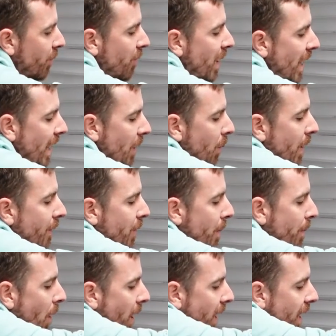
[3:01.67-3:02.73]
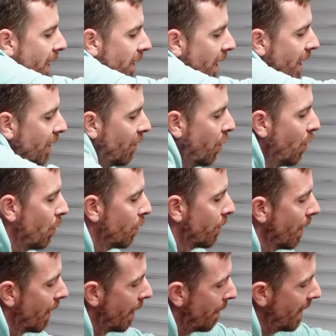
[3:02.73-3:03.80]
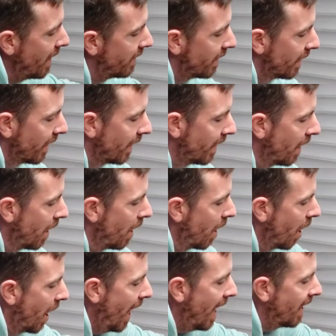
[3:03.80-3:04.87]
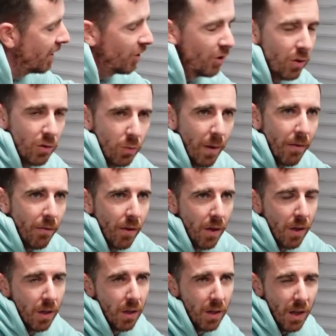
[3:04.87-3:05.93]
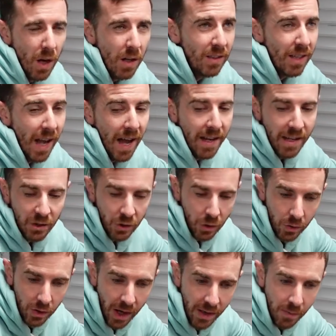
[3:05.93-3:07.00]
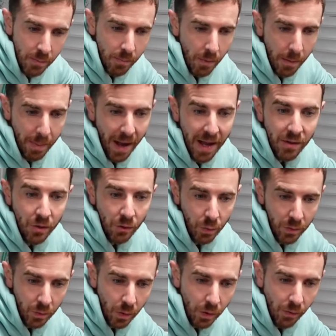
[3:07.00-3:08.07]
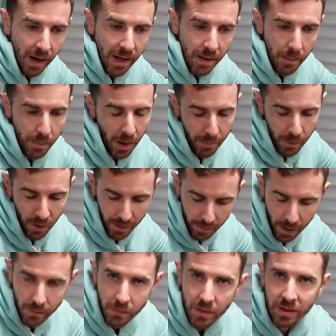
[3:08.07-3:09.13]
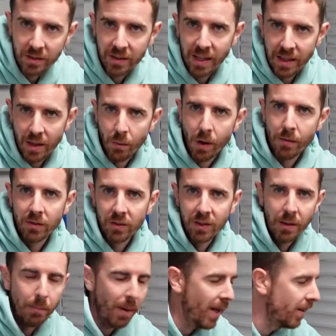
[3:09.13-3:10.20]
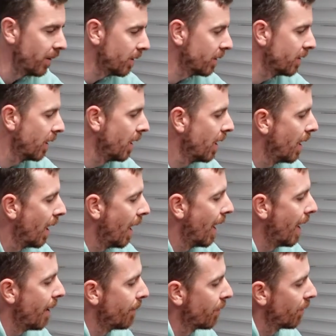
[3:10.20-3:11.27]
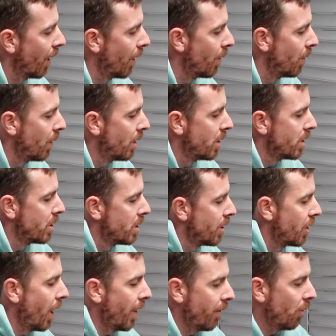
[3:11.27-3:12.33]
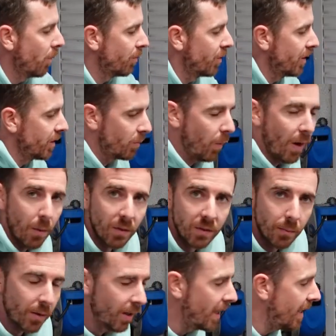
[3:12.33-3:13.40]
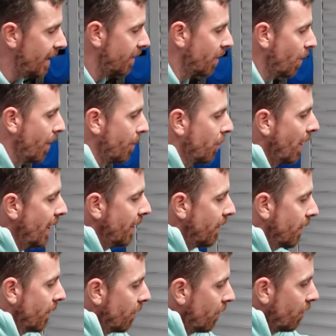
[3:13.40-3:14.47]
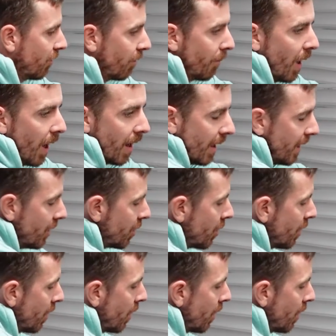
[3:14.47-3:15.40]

really with the bike. It toured amazingly. I had issues with, I didn't say I had issues, I had my panniers, which were great, but I put them over the seat. They were over seat panniers. So the other option as well is I'm going to need to upgrade to some luggage,